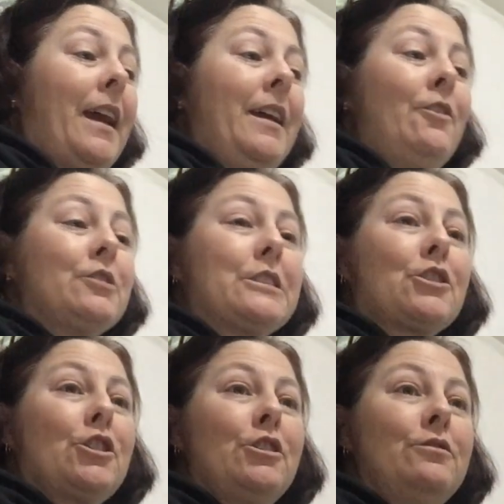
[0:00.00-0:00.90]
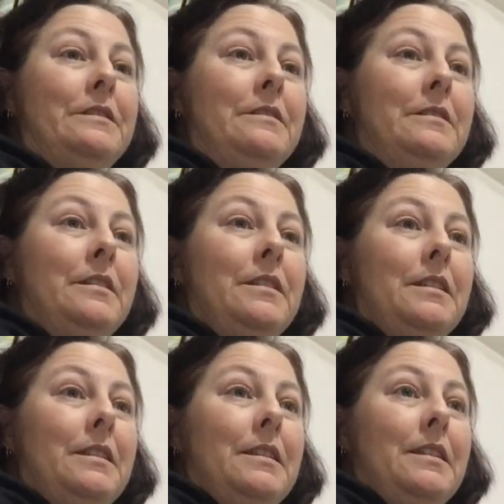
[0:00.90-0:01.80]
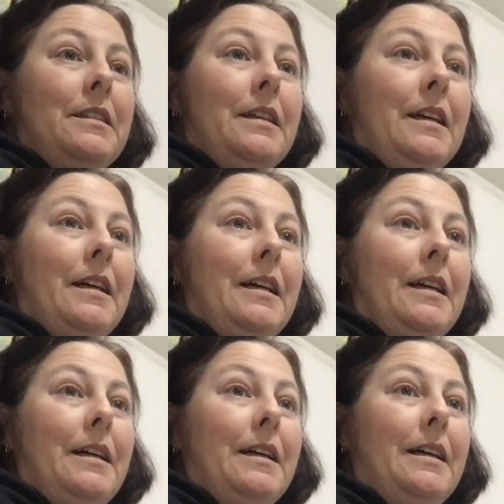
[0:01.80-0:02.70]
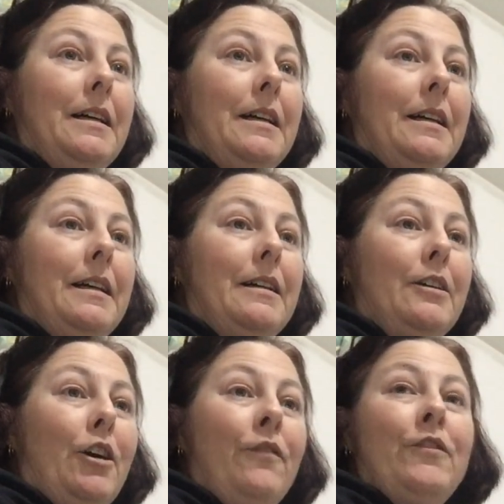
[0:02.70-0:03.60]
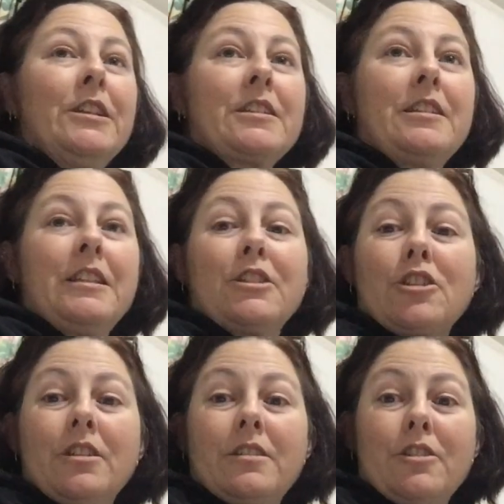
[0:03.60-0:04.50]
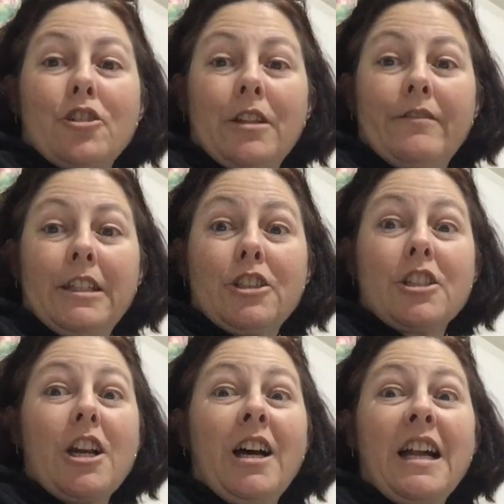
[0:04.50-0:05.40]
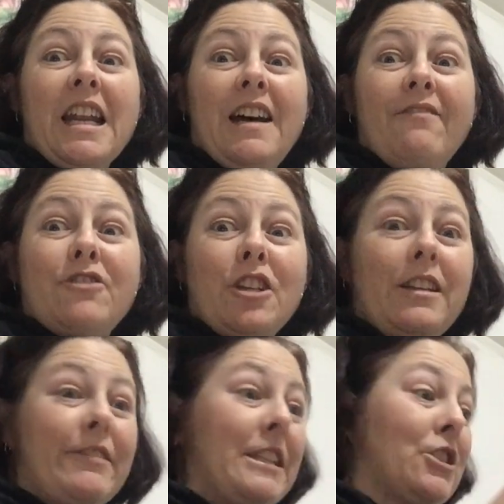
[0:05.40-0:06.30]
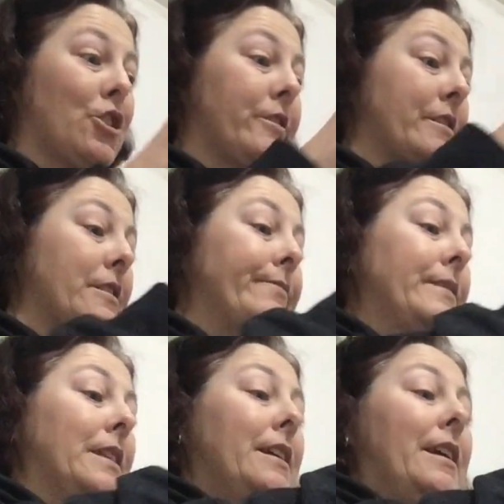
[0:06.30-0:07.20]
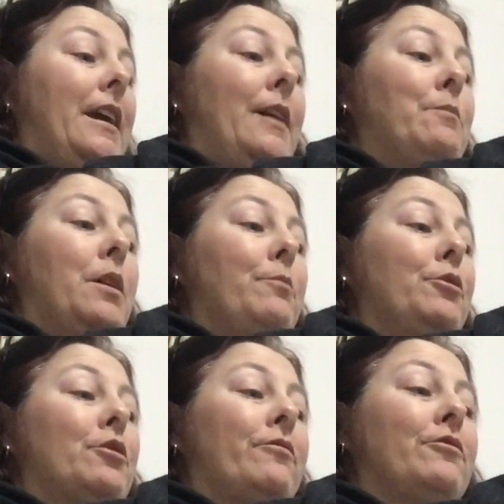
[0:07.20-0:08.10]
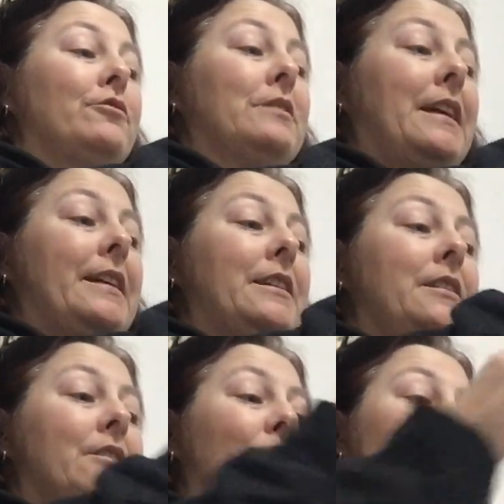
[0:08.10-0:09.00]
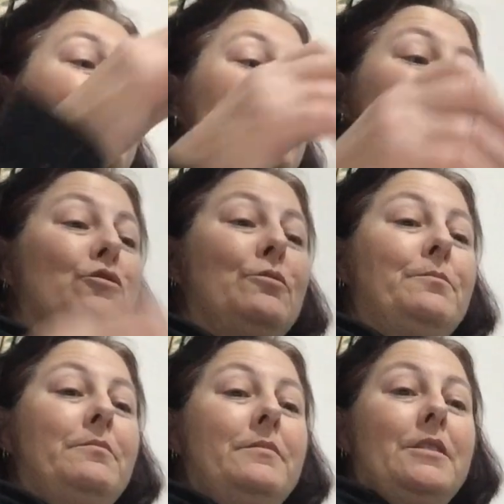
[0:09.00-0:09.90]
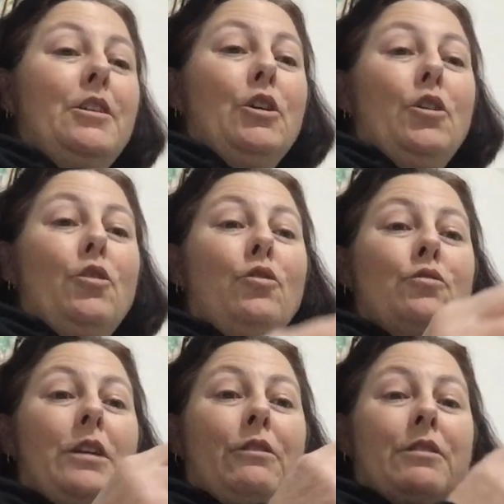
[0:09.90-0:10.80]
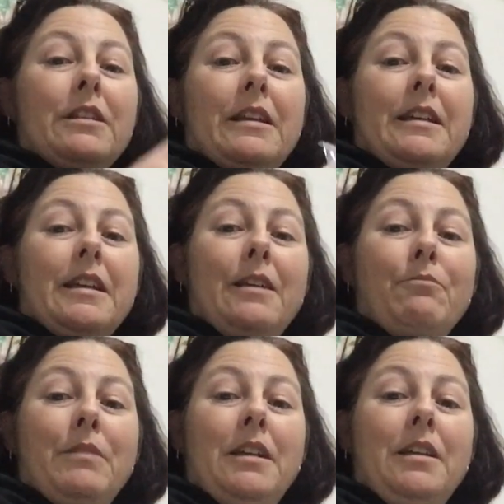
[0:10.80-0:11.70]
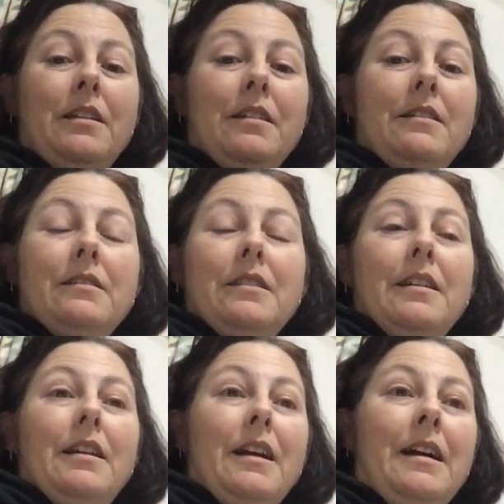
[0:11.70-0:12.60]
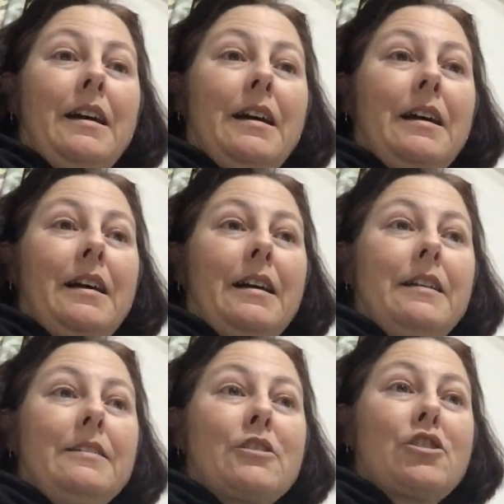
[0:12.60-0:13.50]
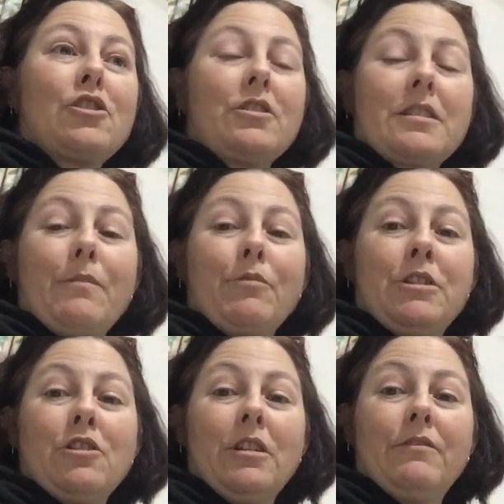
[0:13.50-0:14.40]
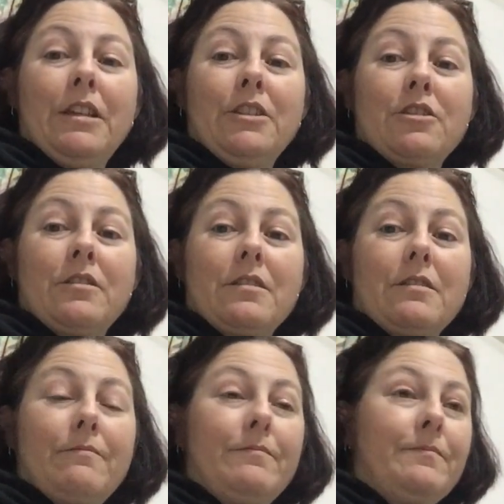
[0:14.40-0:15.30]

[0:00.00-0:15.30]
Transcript: a not so obvious addiction to Jolly Ranchers. I love Jolly Ranchers. And my beautiful ladies from Zoom all know it and they keep me stocked up with Jolly Ranchers.